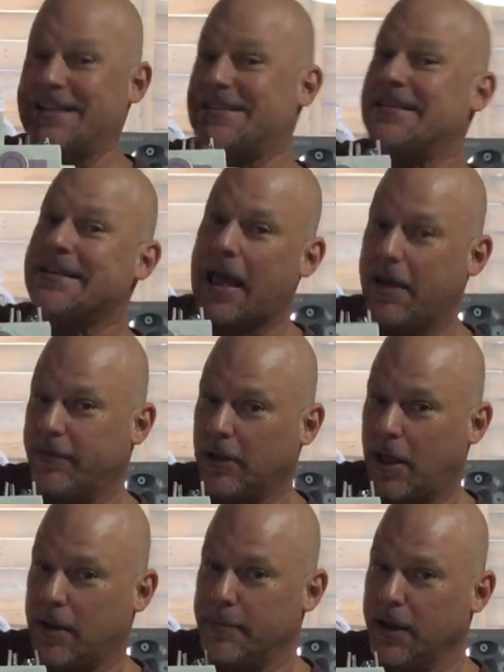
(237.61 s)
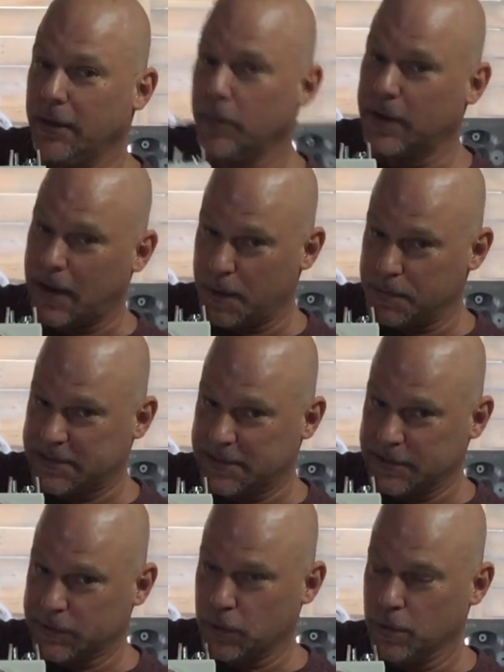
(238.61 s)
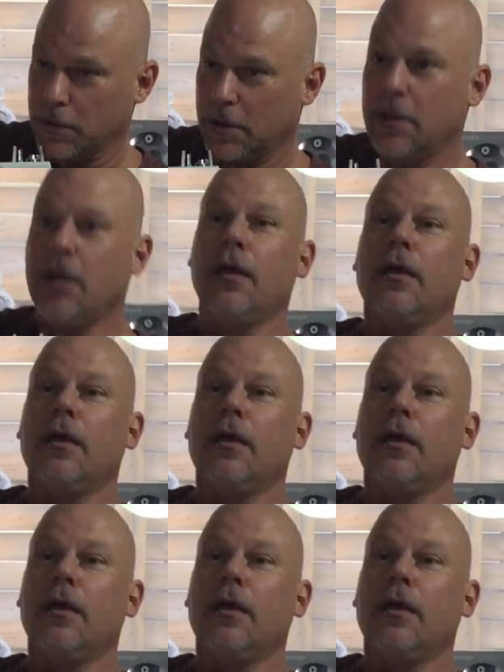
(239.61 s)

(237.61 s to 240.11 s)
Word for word: I didn't have a lot of money when I was in school,